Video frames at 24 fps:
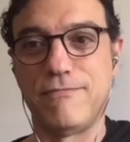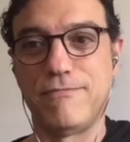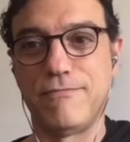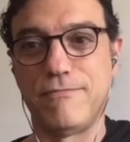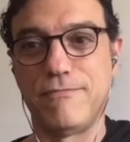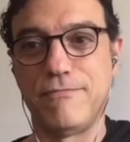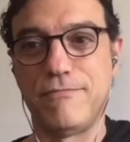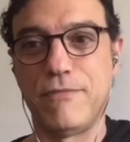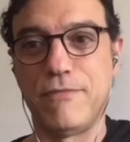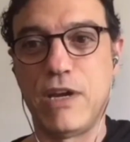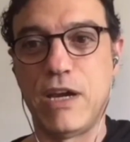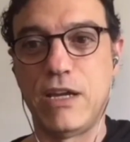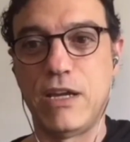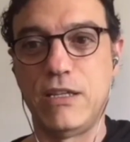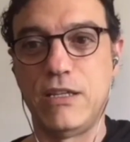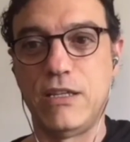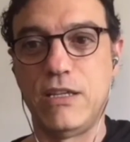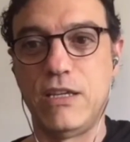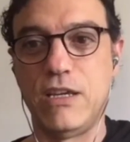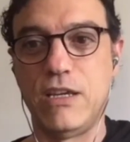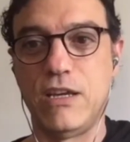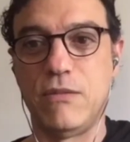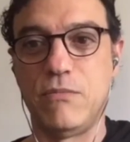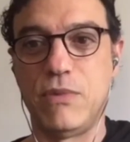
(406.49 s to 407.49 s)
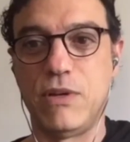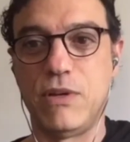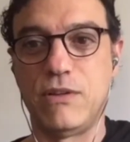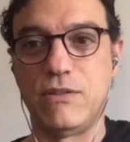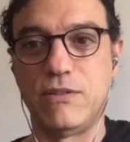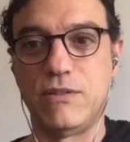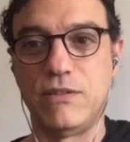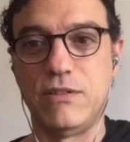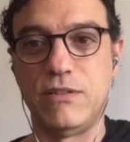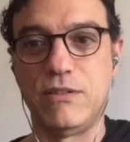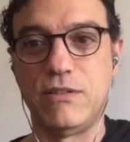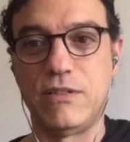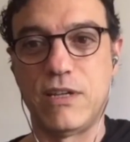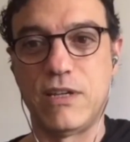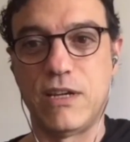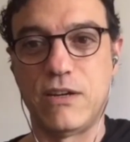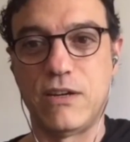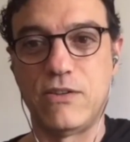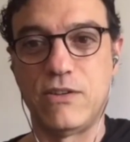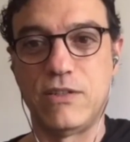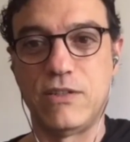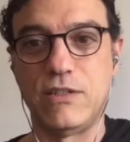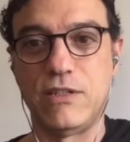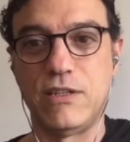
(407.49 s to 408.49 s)
my idea about
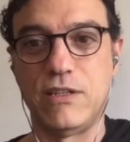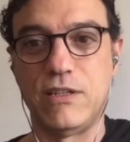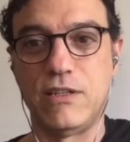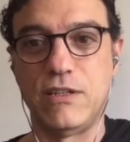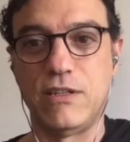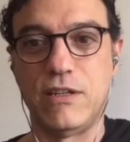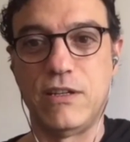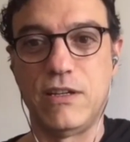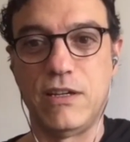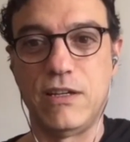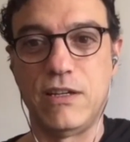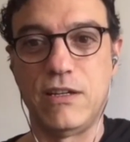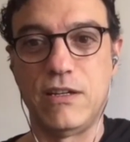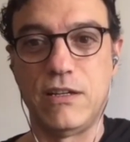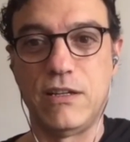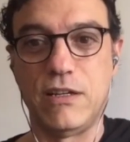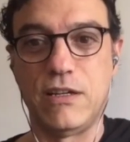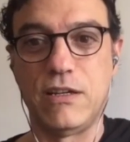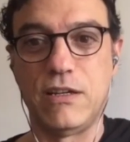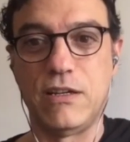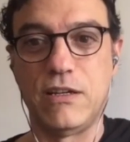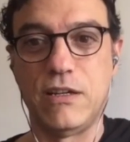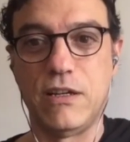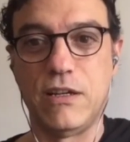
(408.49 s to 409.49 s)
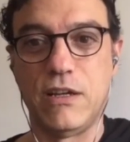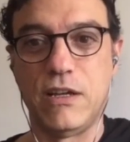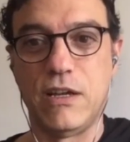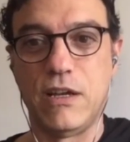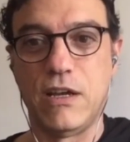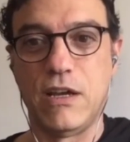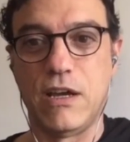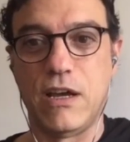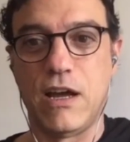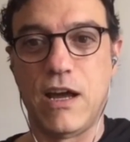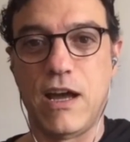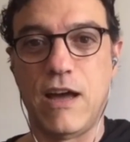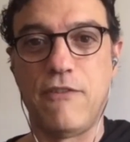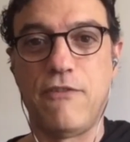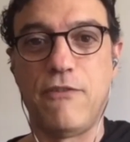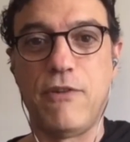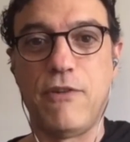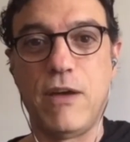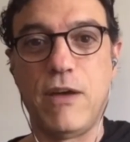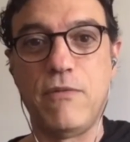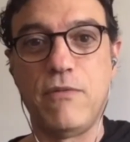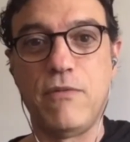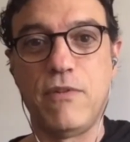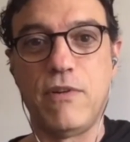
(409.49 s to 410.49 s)
integrity and and uh, I,
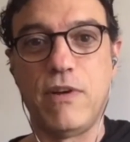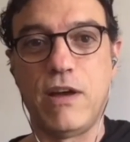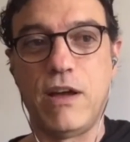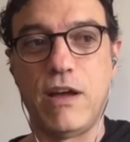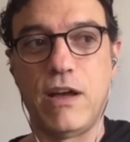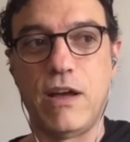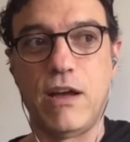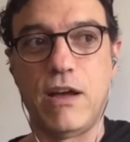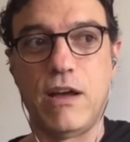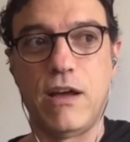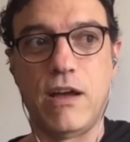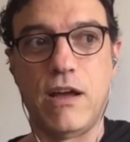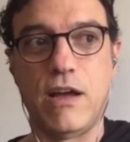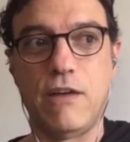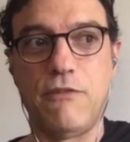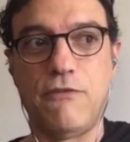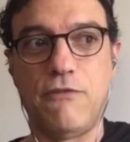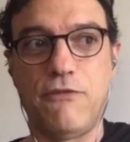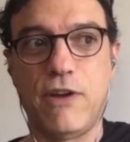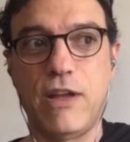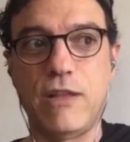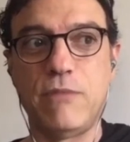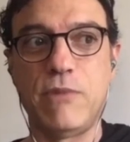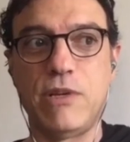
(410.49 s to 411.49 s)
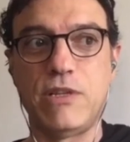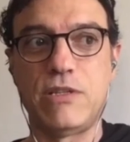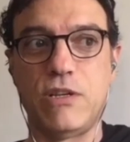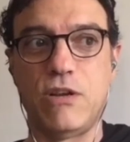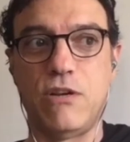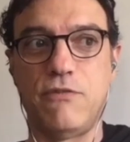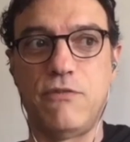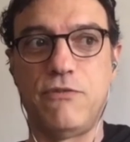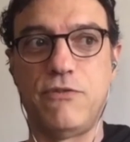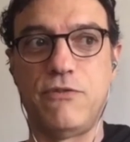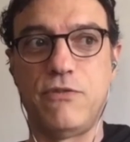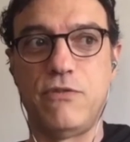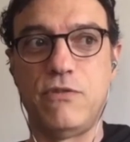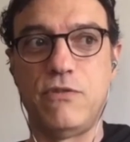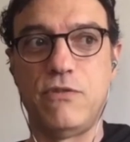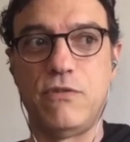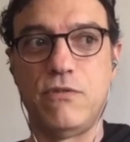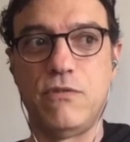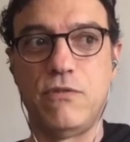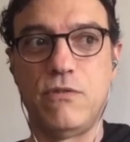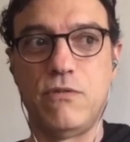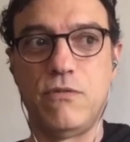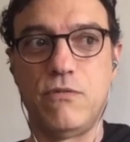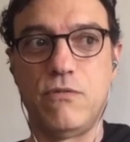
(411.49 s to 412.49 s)
I i find myself
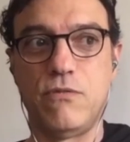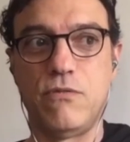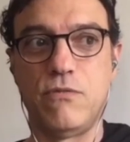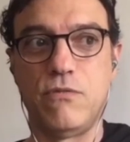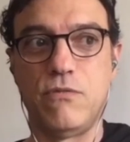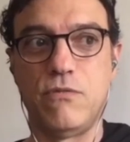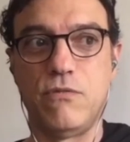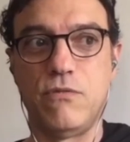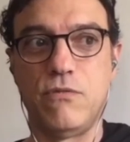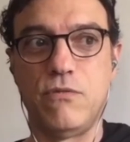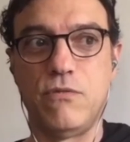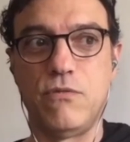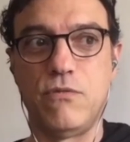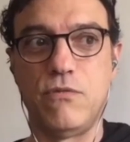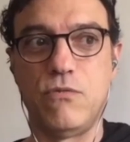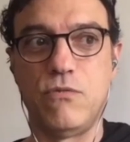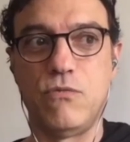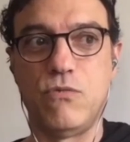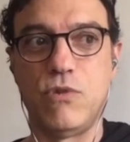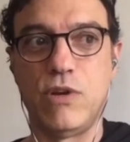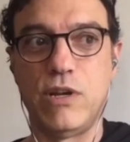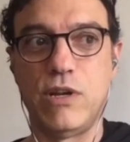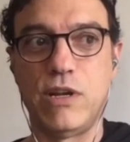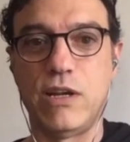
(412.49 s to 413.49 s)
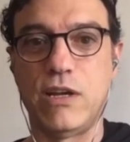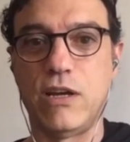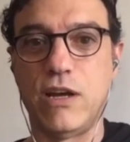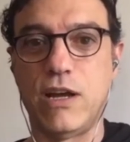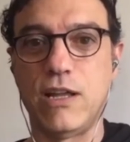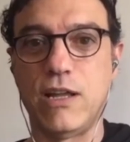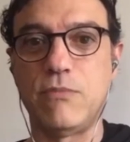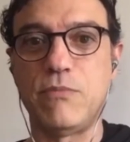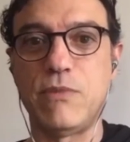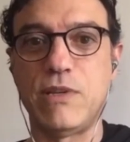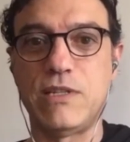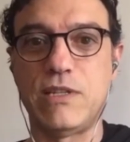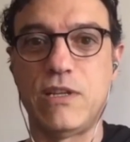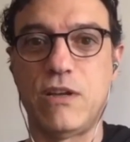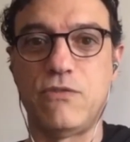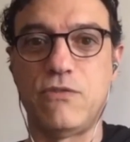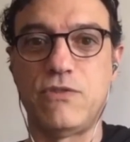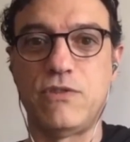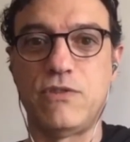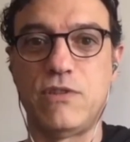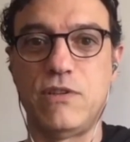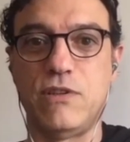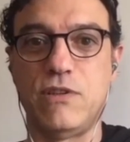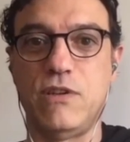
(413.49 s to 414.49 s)
when i got myself
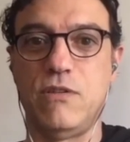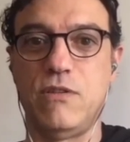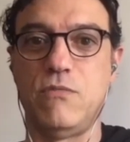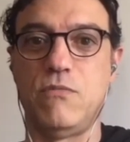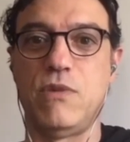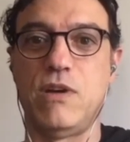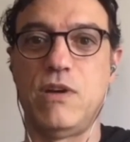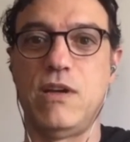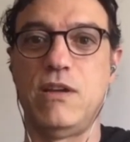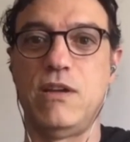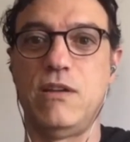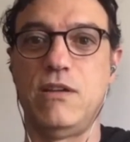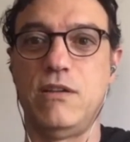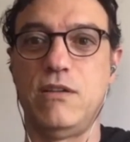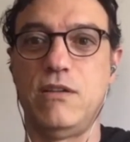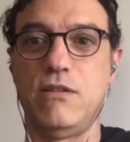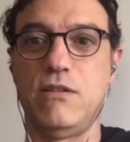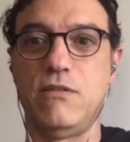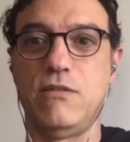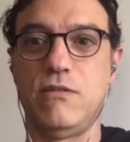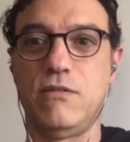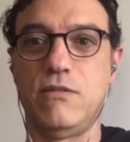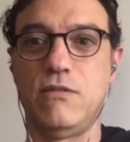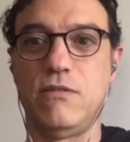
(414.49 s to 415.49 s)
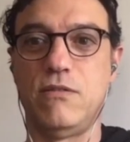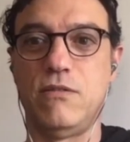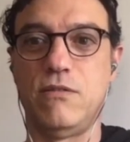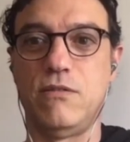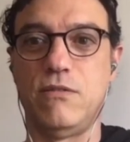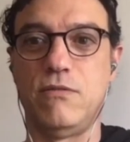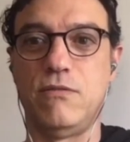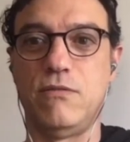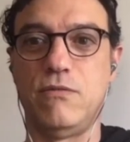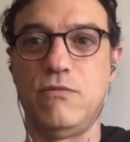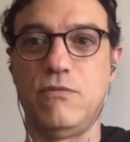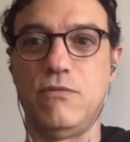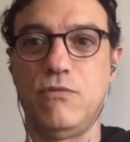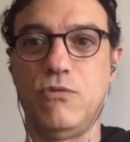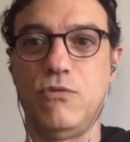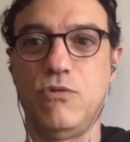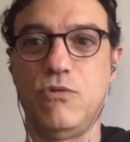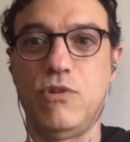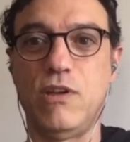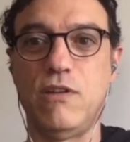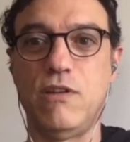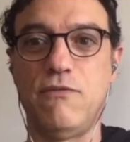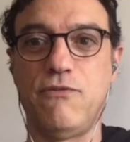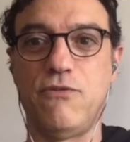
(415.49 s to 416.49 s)
seeing my
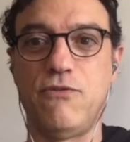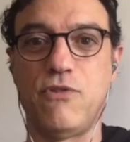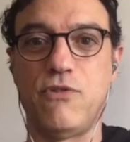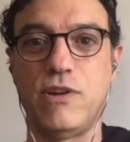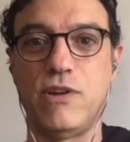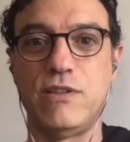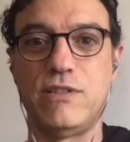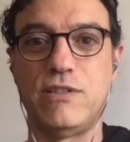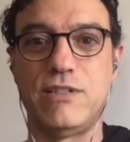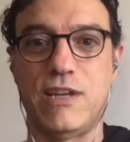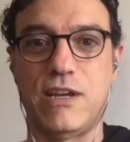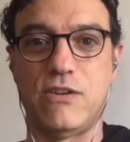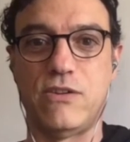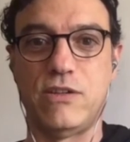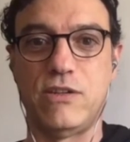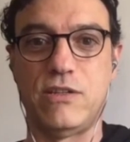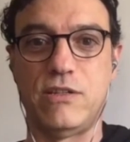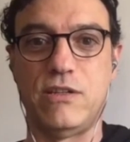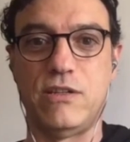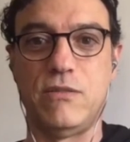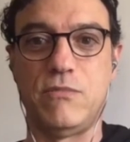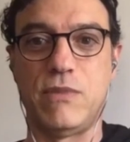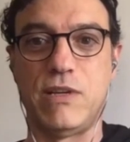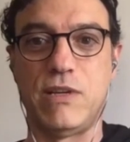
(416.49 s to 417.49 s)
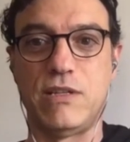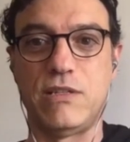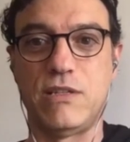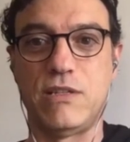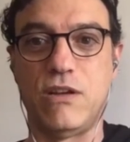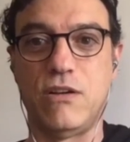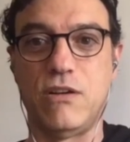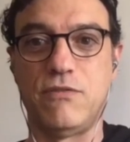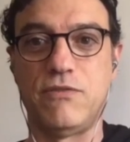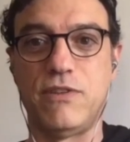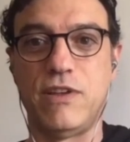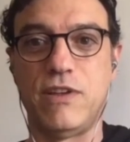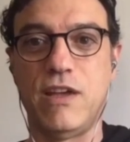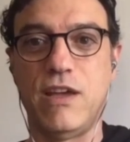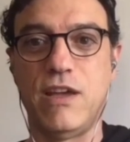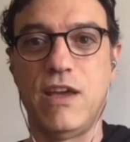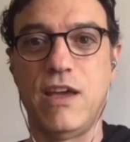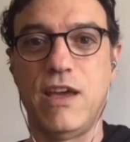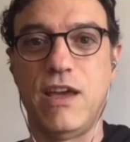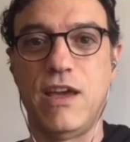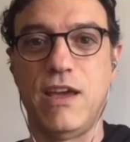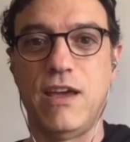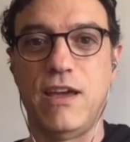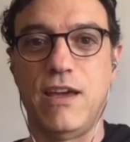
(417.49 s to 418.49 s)
looking for integrity in myself
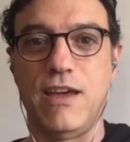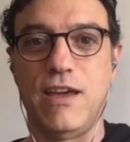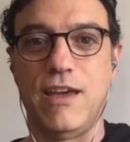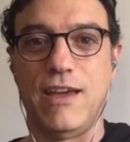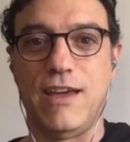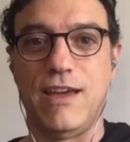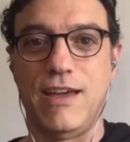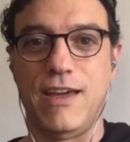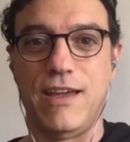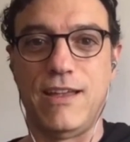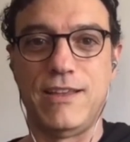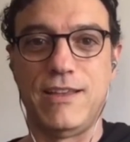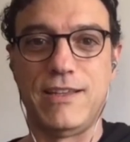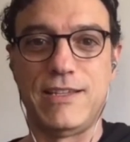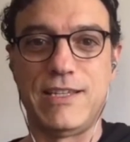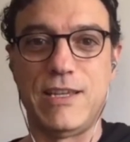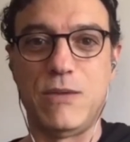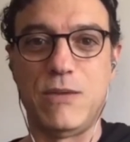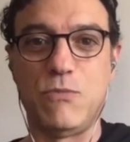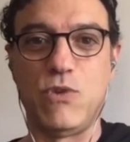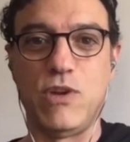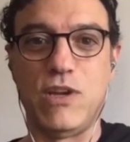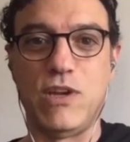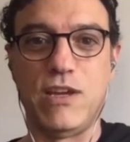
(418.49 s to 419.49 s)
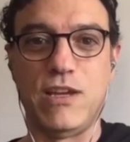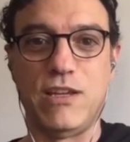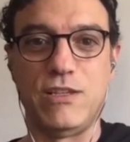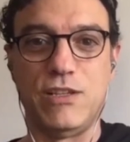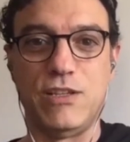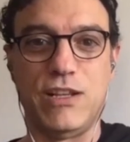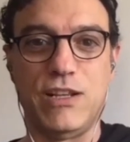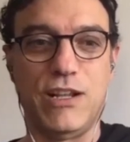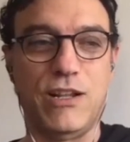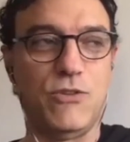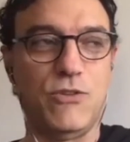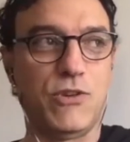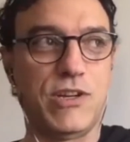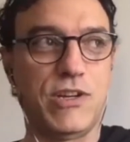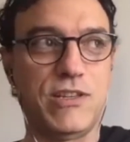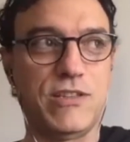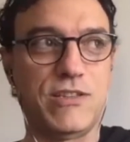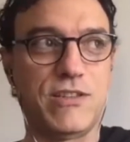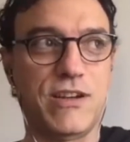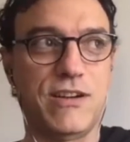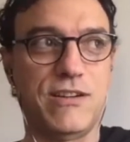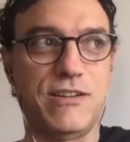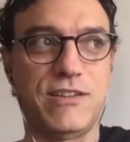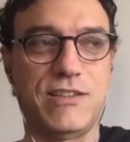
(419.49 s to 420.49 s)
in the same way as I look
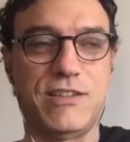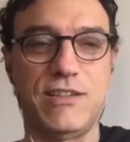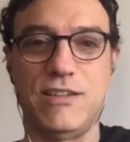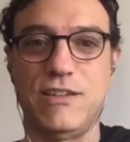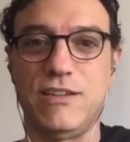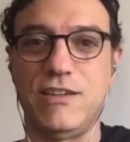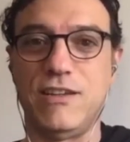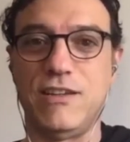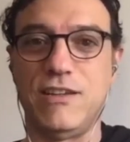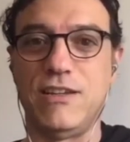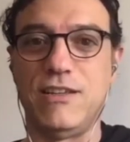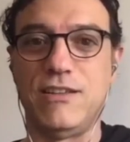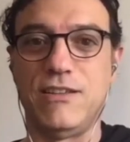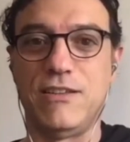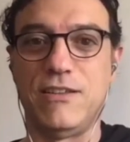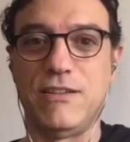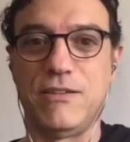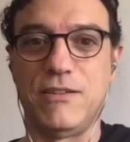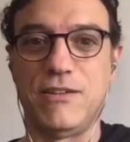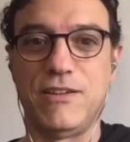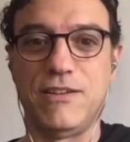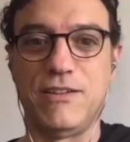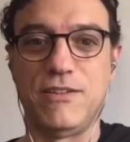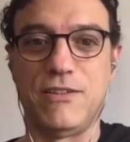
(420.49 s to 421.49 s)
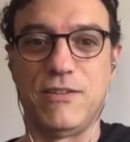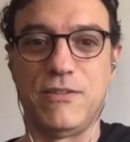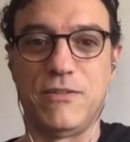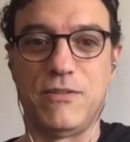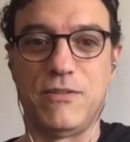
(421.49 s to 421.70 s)
integrity in in an